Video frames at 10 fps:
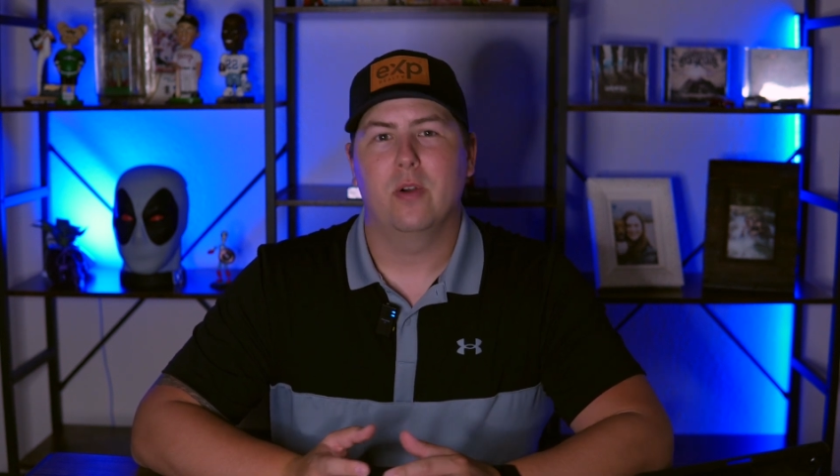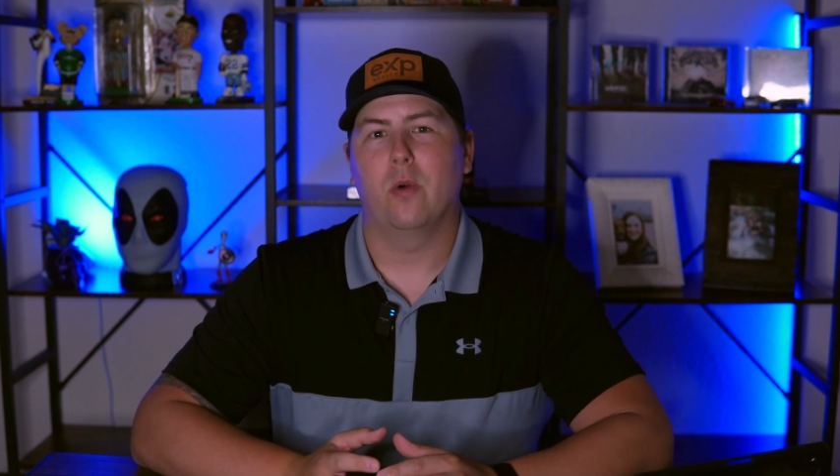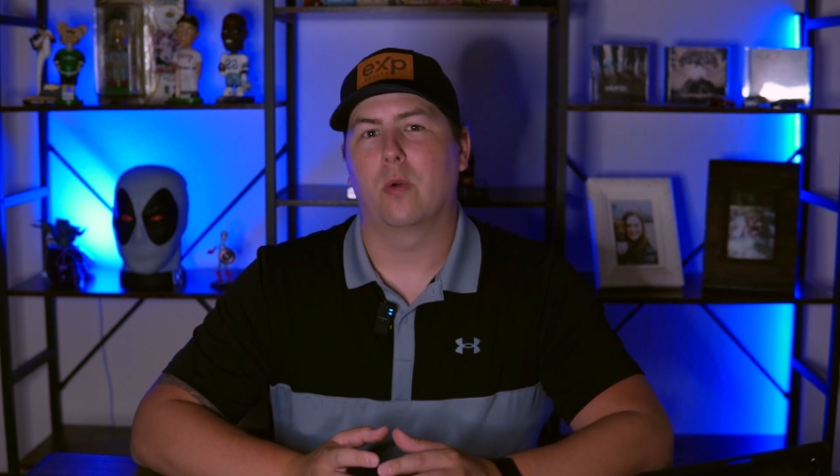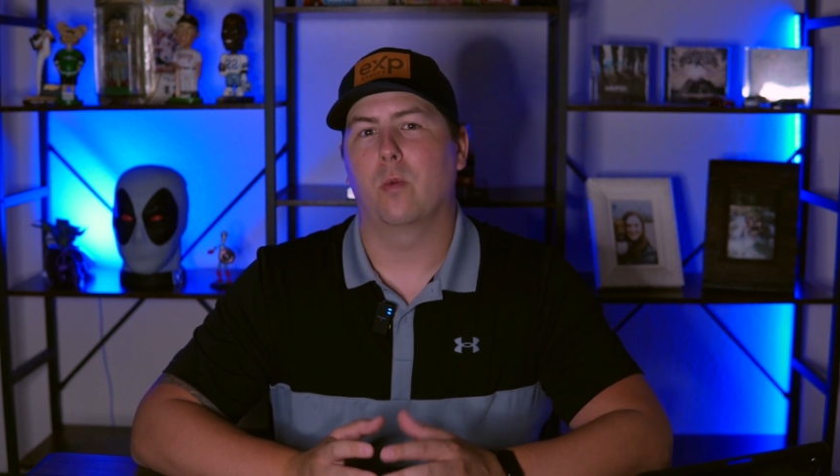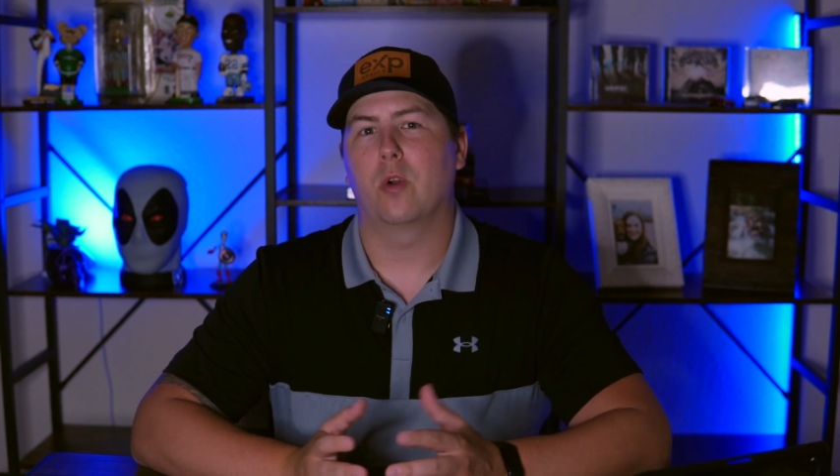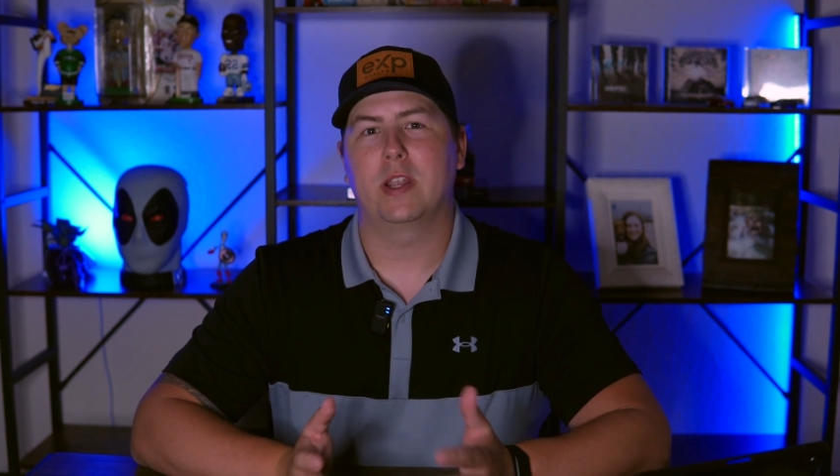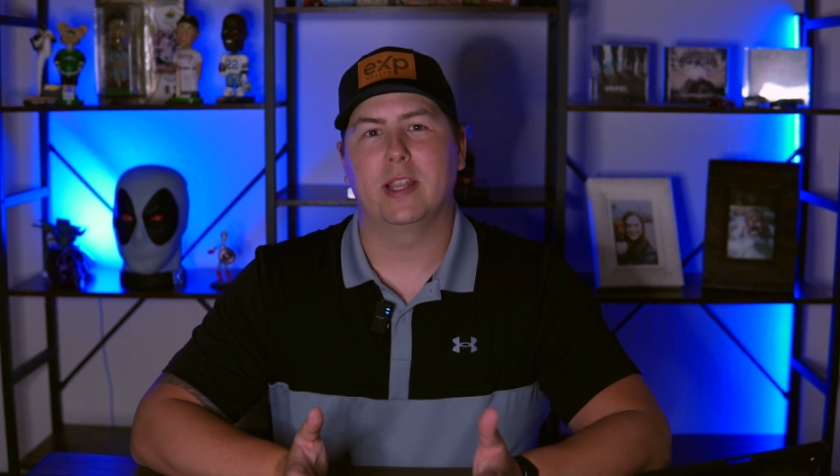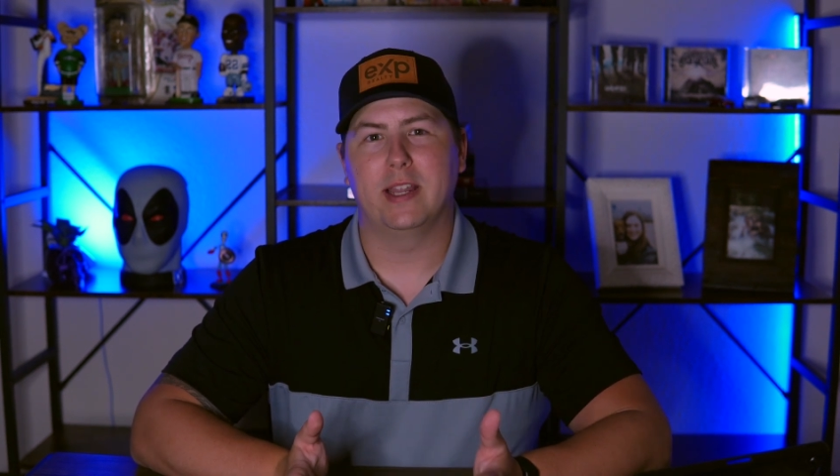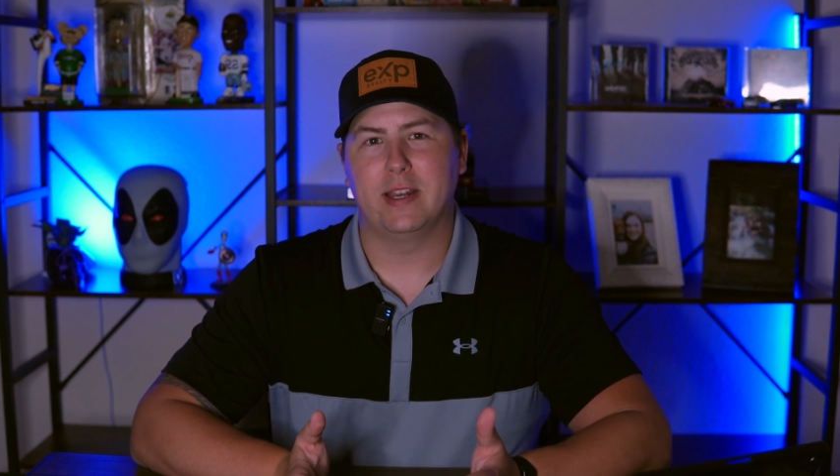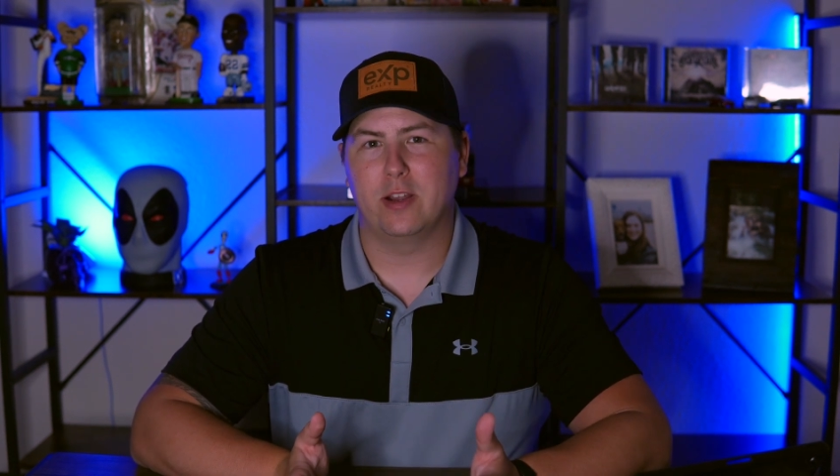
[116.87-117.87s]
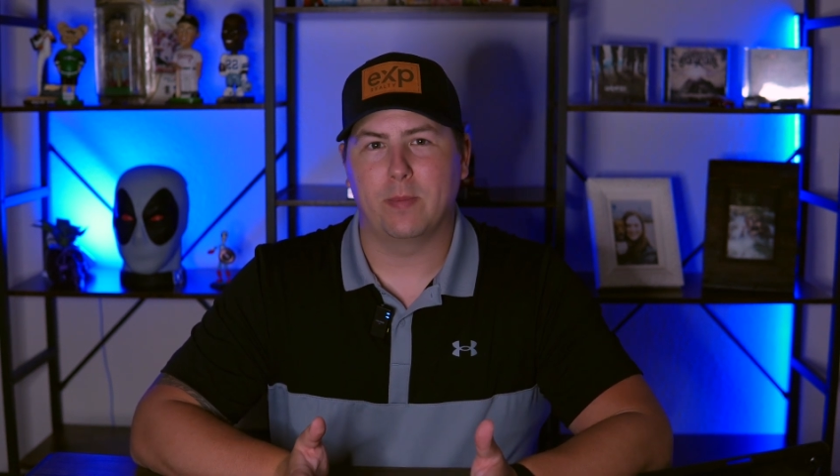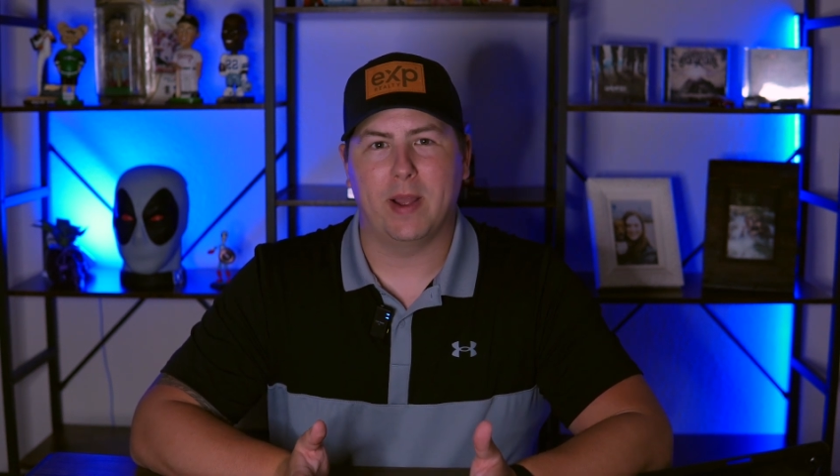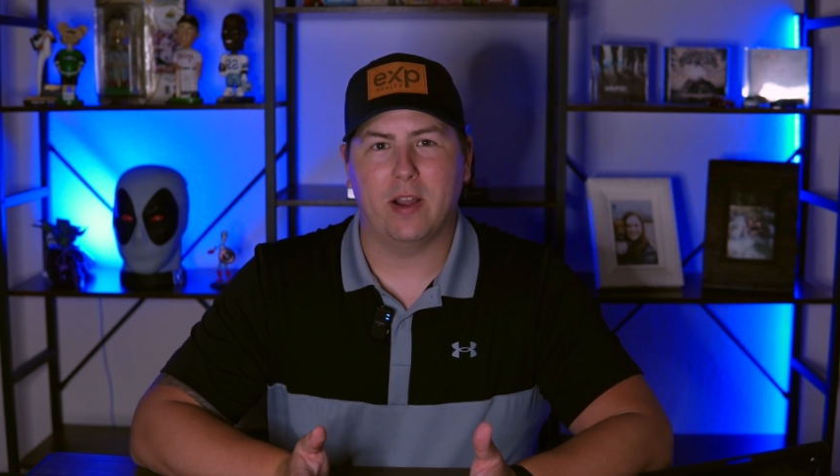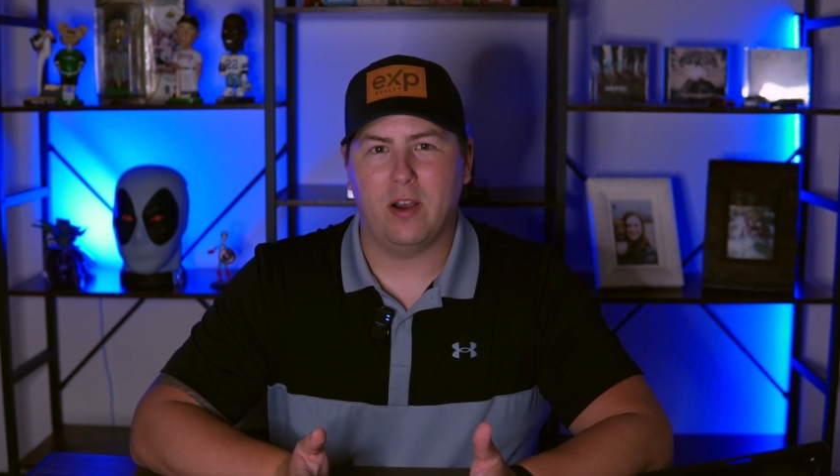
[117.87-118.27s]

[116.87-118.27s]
or working in nearby